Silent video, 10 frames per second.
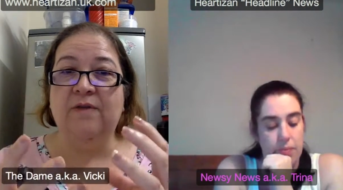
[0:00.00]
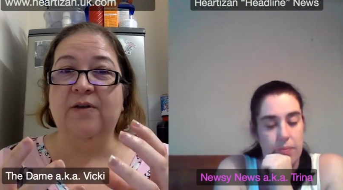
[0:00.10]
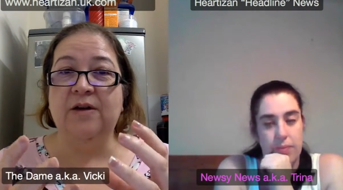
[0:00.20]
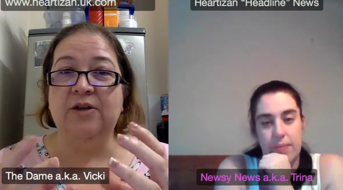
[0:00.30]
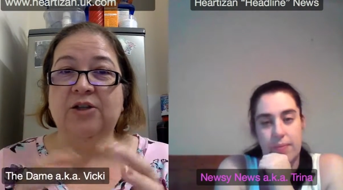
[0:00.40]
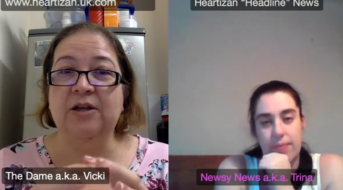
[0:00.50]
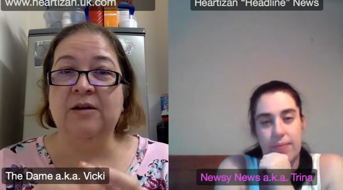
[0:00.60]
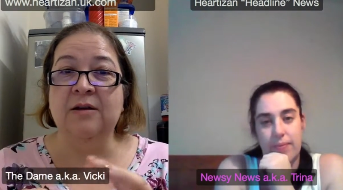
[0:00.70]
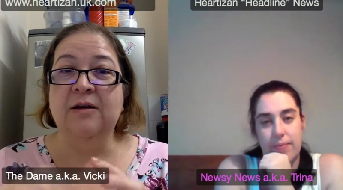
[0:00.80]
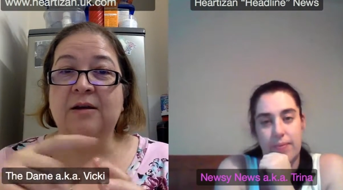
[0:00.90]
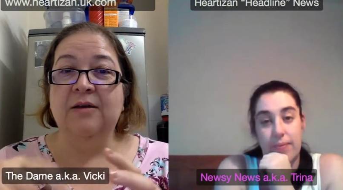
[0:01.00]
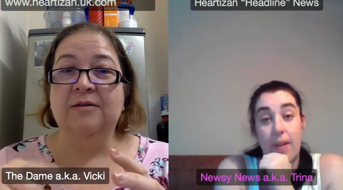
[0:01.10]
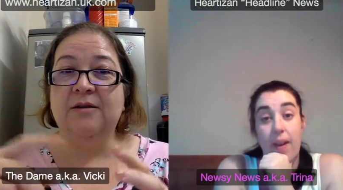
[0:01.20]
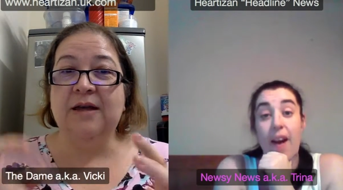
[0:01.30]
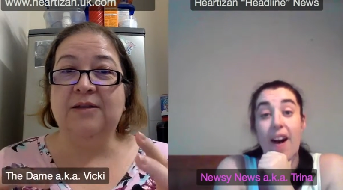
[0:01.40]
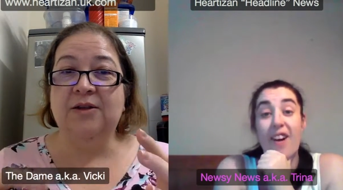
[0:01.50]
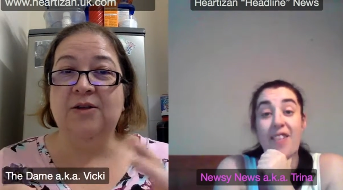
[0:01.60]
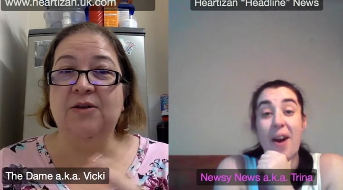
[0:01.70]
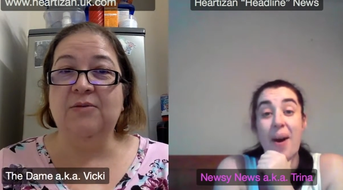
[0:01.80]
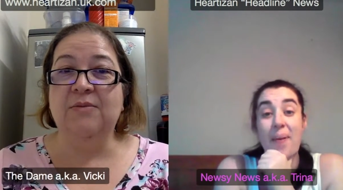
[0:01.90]
Speaker 1: version. So that's oh, a
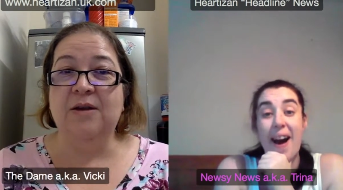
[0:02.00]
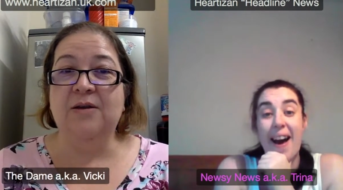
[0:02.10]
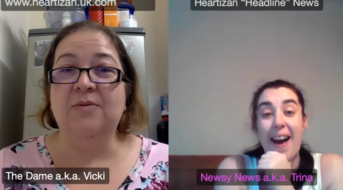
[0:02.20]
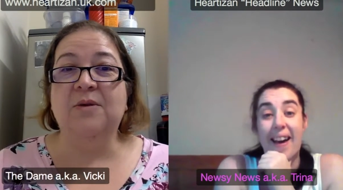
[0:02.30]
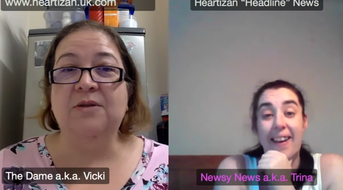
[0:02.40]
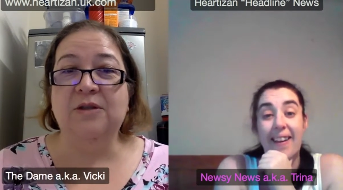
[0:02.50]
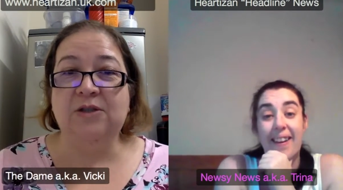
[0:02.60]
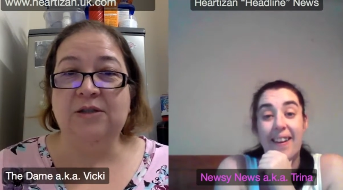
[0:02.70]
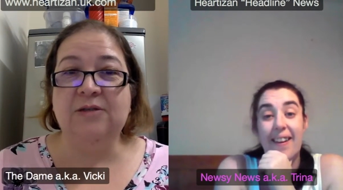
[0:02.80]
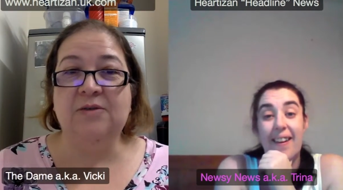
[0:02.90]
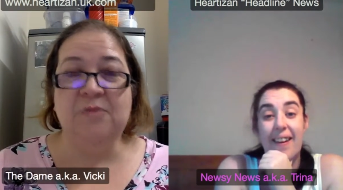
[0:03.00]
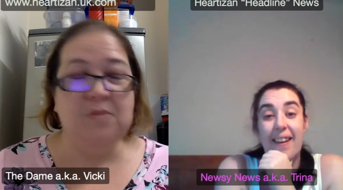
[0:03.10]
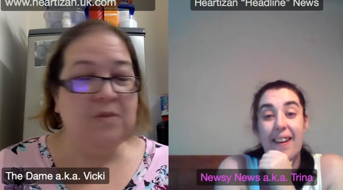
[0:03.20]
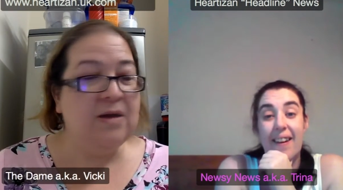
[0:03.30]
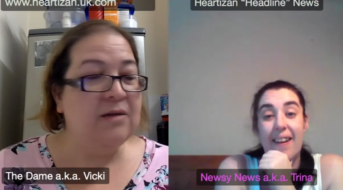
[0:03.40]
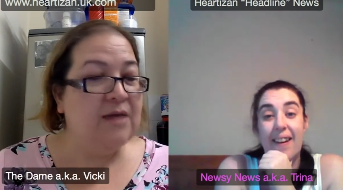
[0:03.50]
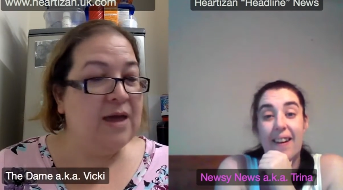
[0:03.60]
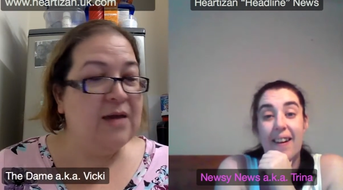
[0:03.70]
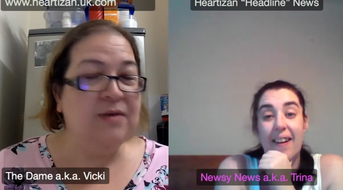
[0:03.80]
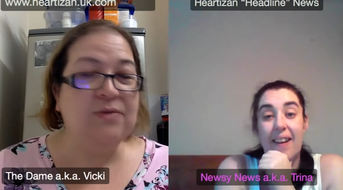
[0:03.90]
new no a new one that she's come up with.
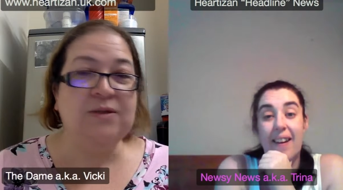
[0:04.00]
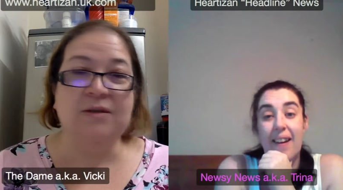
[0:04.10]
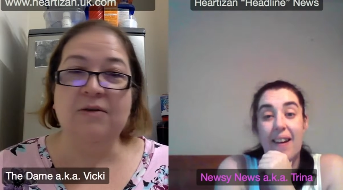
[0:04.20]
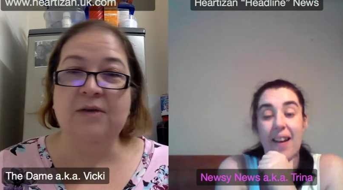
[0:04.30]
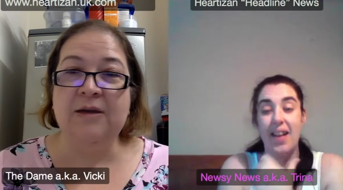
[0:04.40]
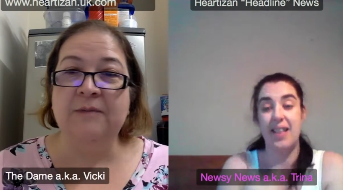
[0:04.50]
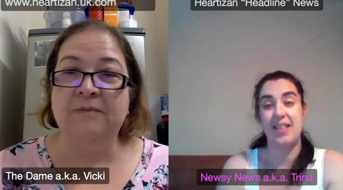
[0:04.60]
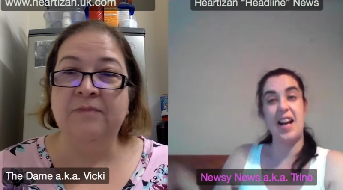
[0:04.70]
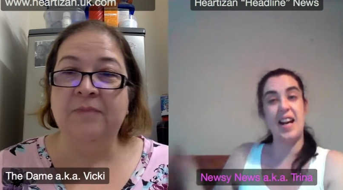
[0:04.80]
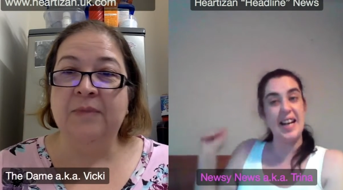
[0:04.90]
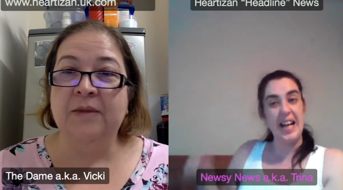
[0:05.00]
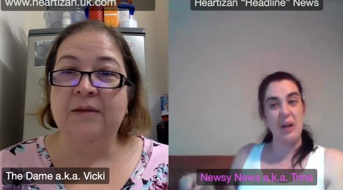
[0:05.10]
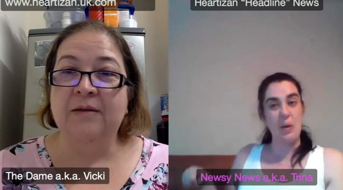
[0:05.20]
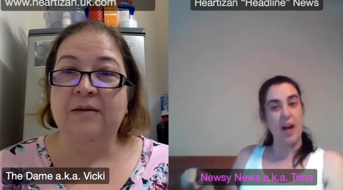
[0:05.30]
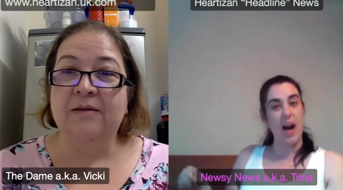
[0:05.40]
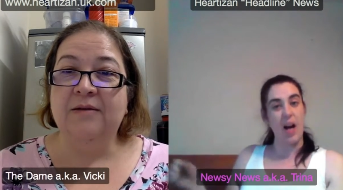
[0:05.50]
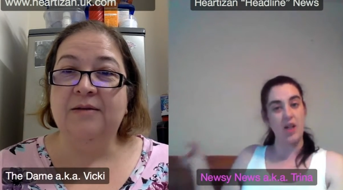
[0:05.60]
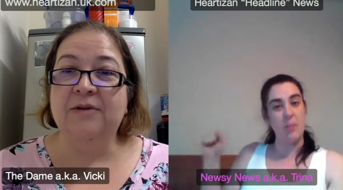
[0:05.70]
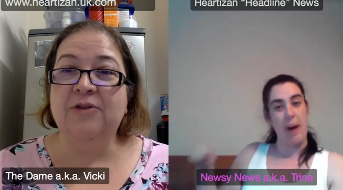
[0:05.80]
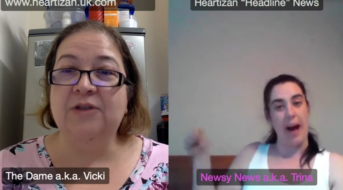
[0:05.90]
Yeah, new design. So like.
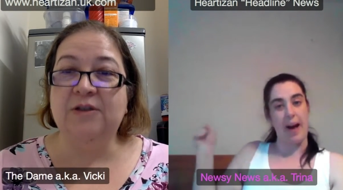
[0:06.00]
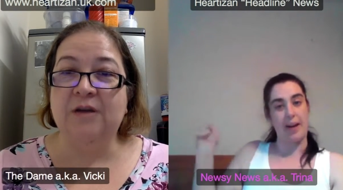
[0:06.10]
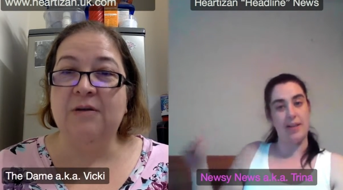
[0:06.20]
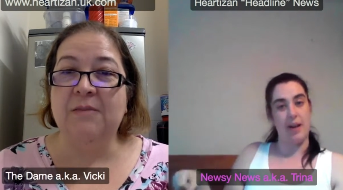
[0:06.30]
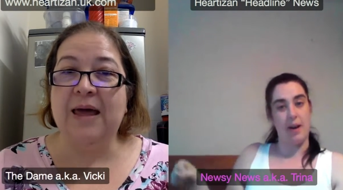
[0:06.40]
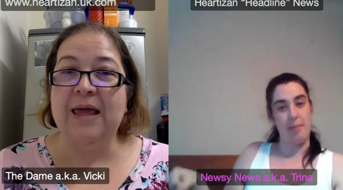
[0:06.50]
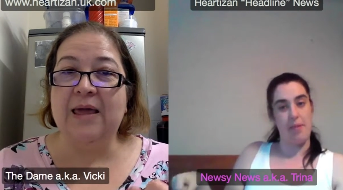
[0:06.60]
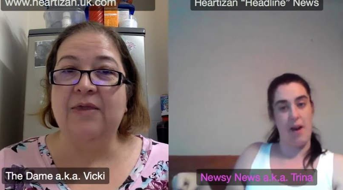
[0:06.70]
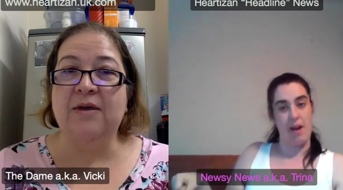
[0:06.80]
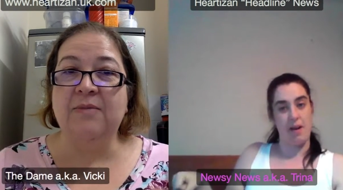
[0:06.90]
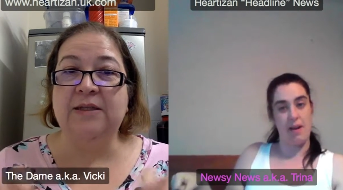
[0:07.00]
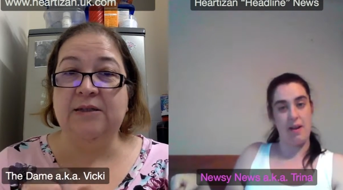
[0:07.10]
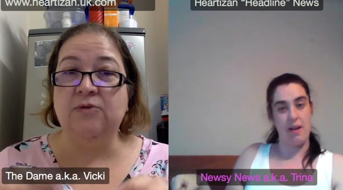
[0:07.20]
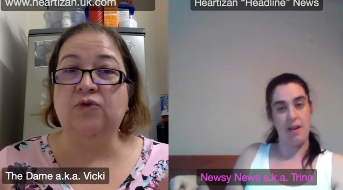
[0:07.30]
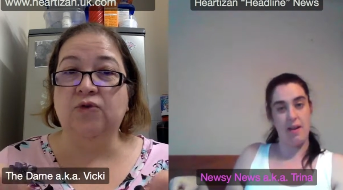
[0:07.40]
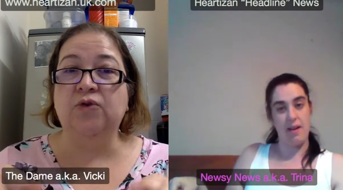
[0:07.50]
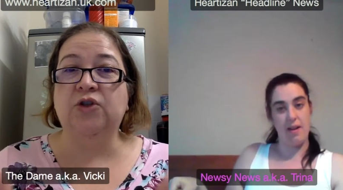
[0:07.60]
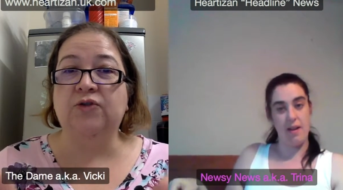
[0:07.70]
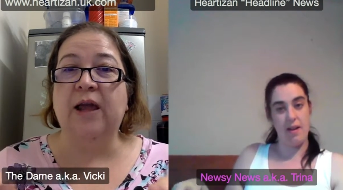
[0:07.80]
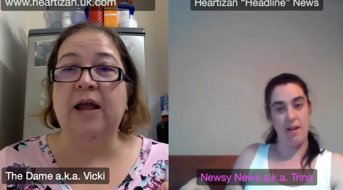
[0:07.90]
Speaker 2: So she's going to
Speaker 1: make them. They're still
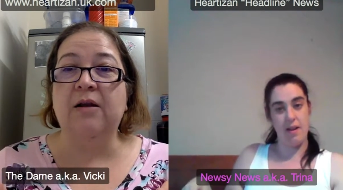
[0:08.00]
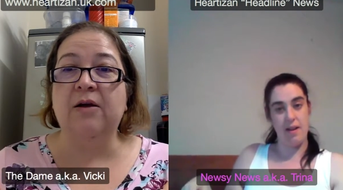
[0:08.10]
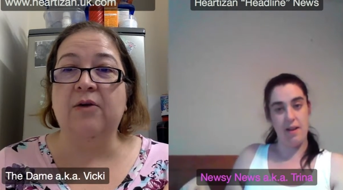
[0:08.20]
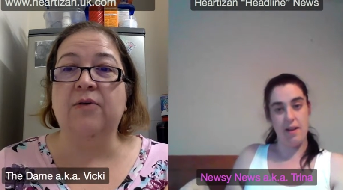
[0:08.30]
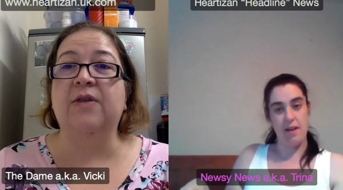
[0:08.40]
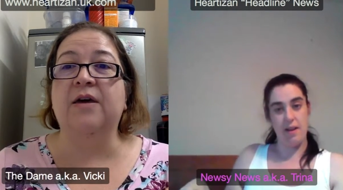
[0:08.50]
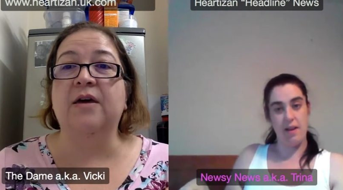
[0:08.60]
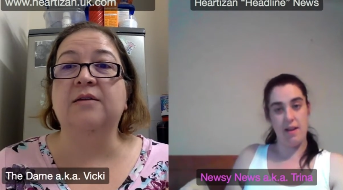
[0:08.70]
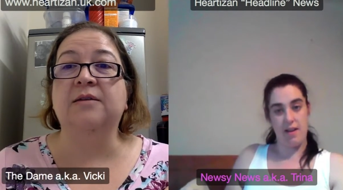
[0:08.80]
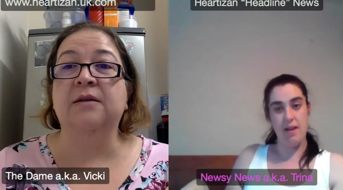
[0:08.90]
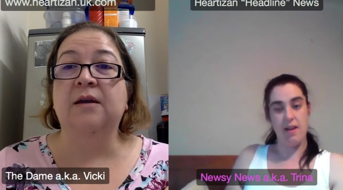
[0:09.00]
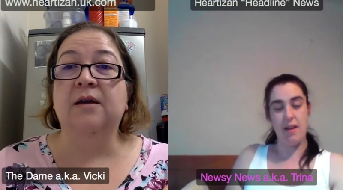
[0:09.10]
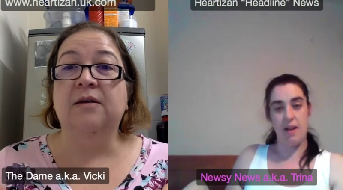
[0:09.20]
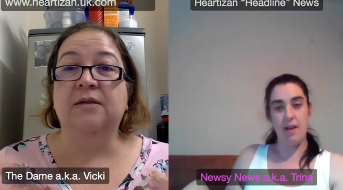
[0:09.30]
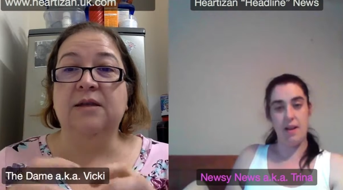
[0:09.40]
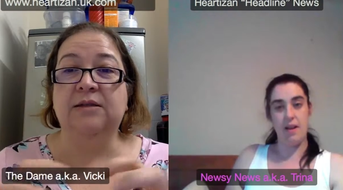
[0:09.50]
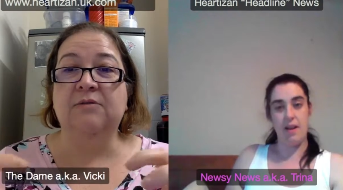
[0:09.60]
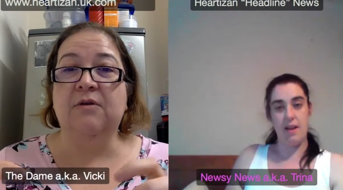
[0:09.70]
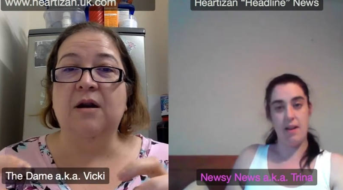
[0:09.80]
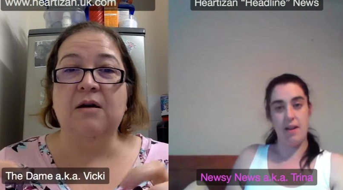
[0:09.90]
drawstring like her others so they still
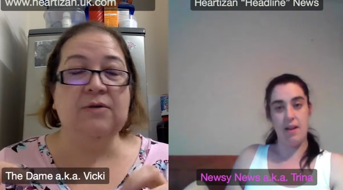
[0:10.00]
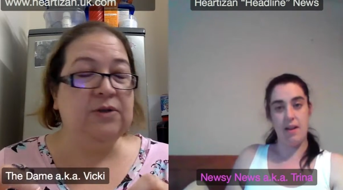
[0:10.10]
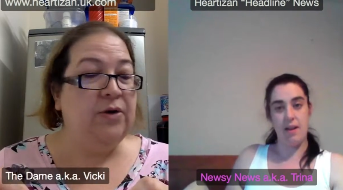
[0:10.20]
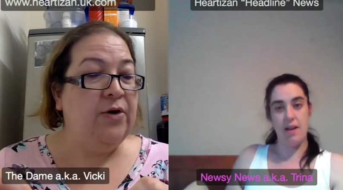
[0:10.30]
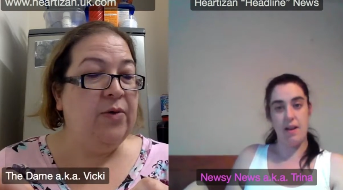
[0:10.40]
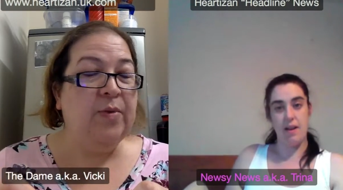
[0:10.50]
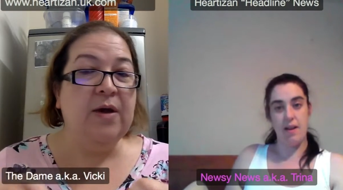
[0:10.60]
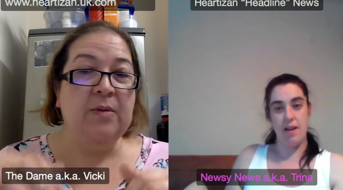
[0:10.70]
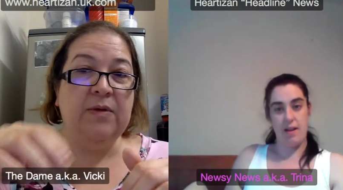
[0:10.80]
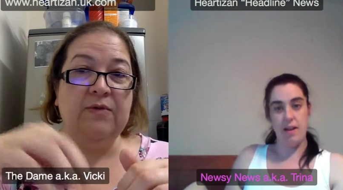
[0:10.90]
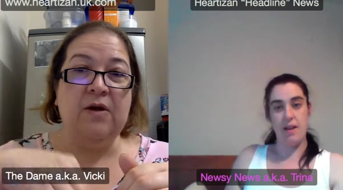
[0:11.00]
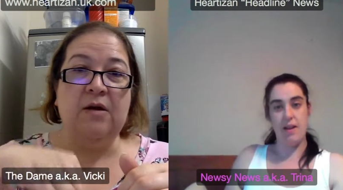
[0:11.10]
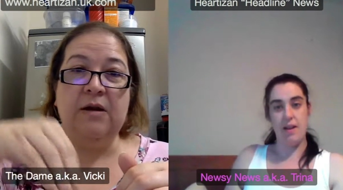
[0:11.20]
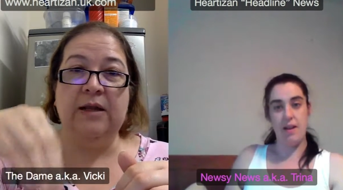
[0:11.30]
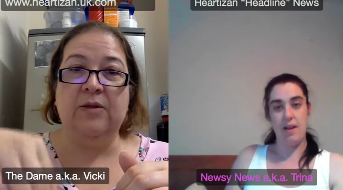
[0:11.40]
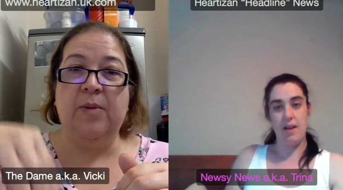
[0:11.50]
close up, but they've got like little